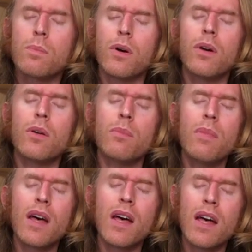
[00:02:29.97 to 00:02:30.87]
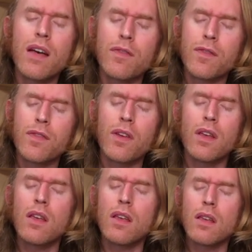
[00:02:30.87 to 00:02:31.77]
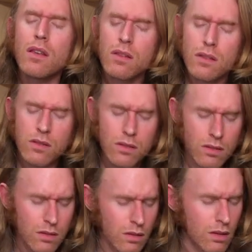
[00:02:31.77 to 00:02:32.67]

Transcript: on my face,